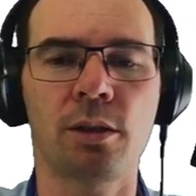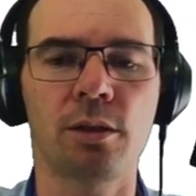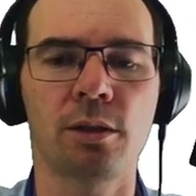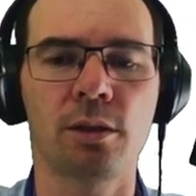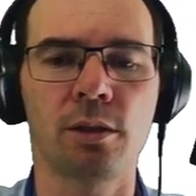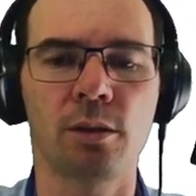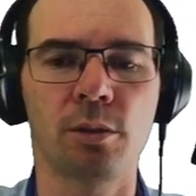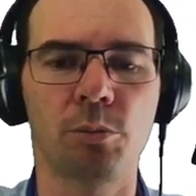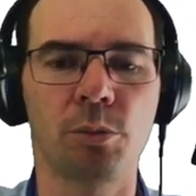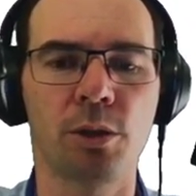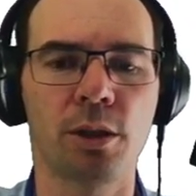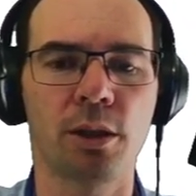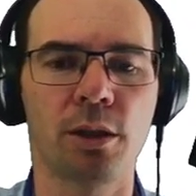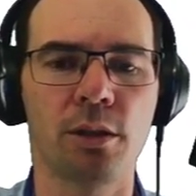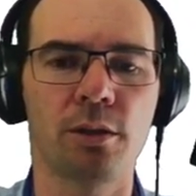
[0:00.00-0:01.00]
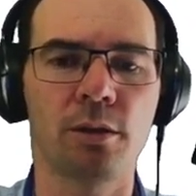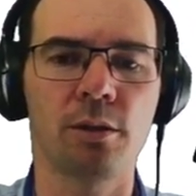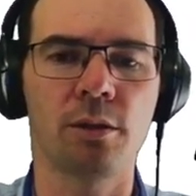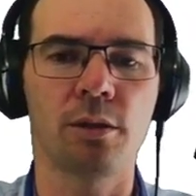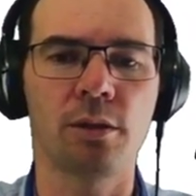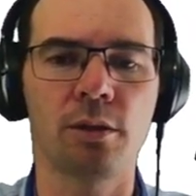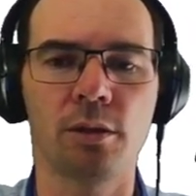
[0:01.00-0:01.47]
by
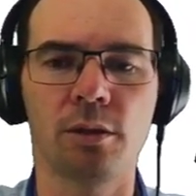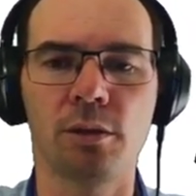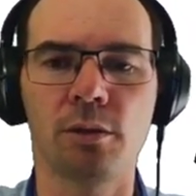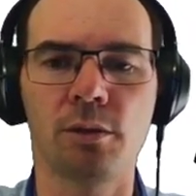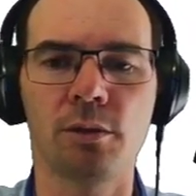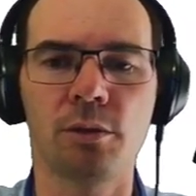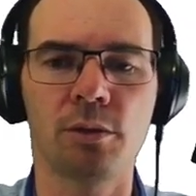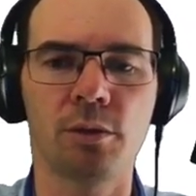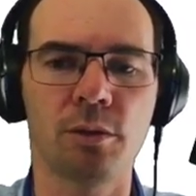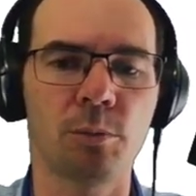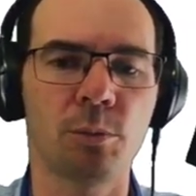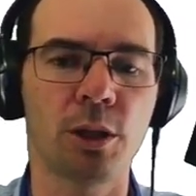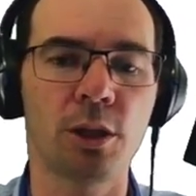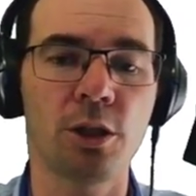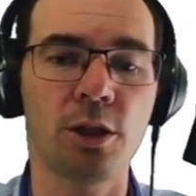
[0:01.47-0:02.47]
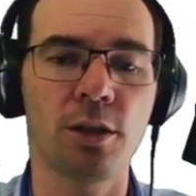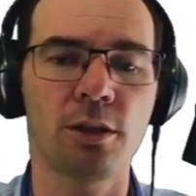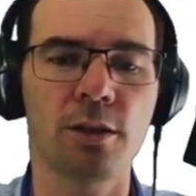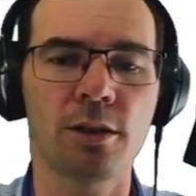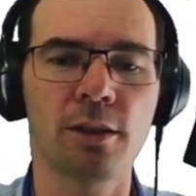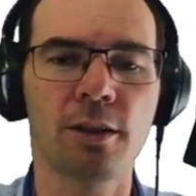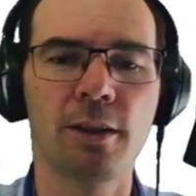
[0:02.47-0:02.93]

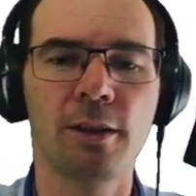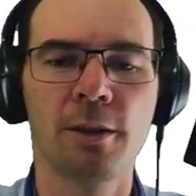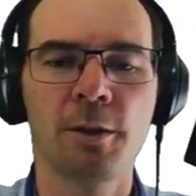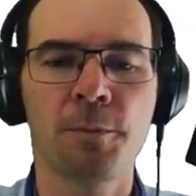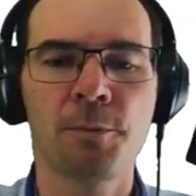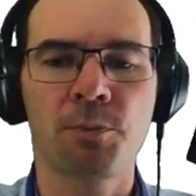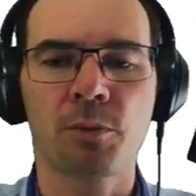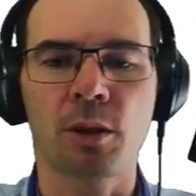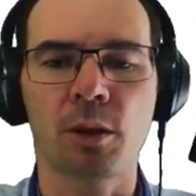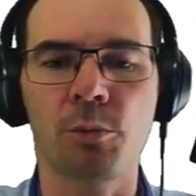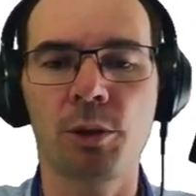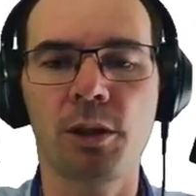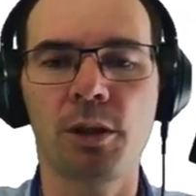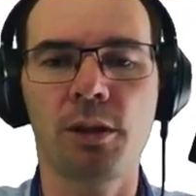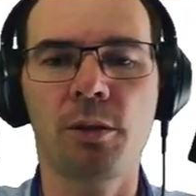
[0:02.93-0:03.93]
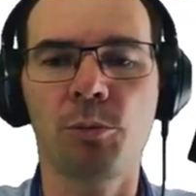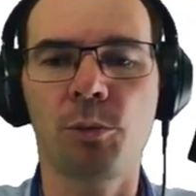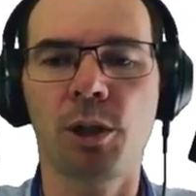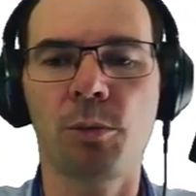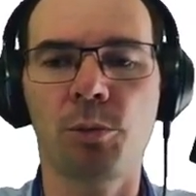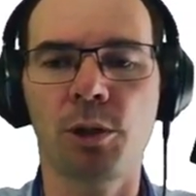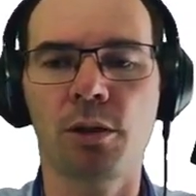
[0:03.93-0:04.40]
chance, but it
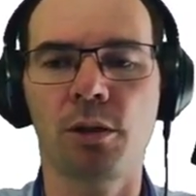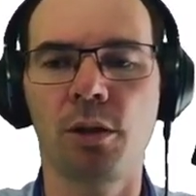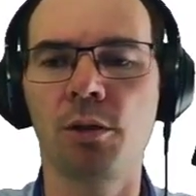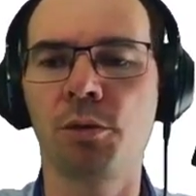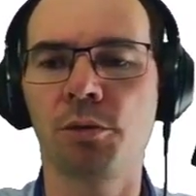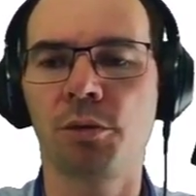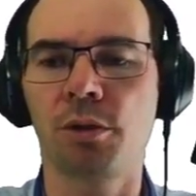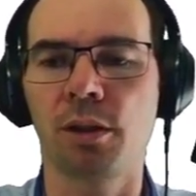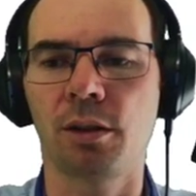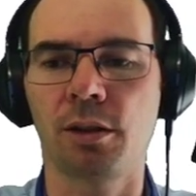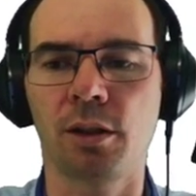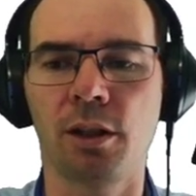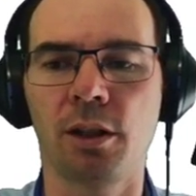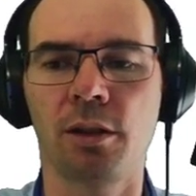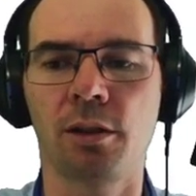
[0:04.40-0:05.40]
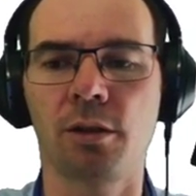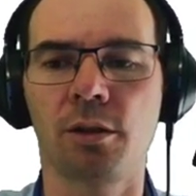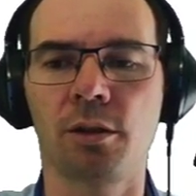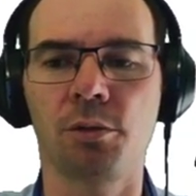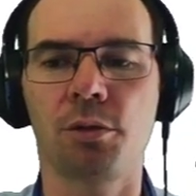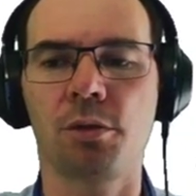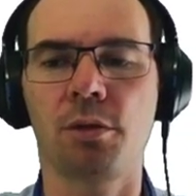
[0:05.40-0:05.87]
might be close as n
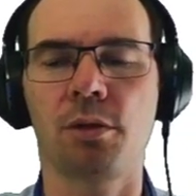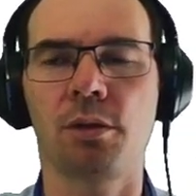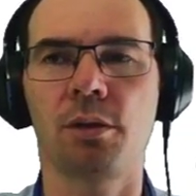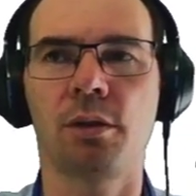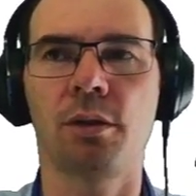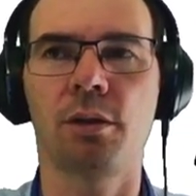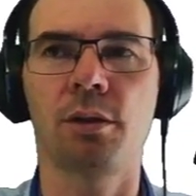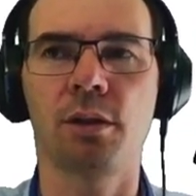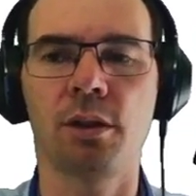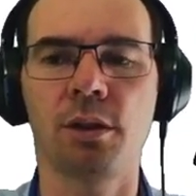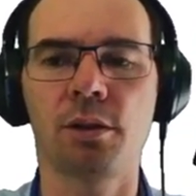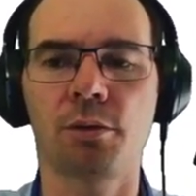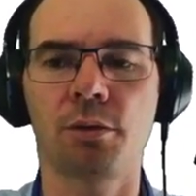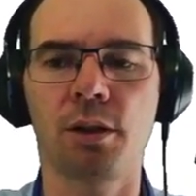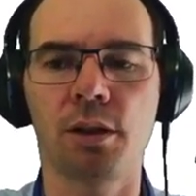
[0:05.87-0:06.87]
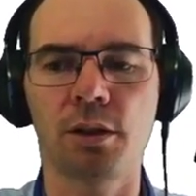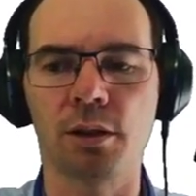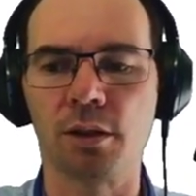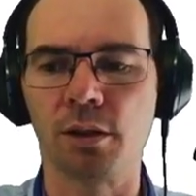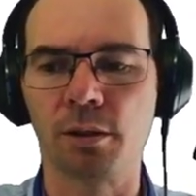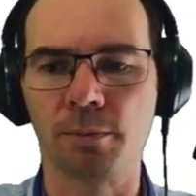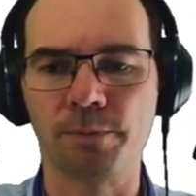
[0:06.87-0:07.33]
goes
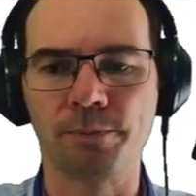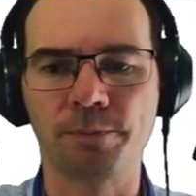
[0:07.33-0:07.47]
increases.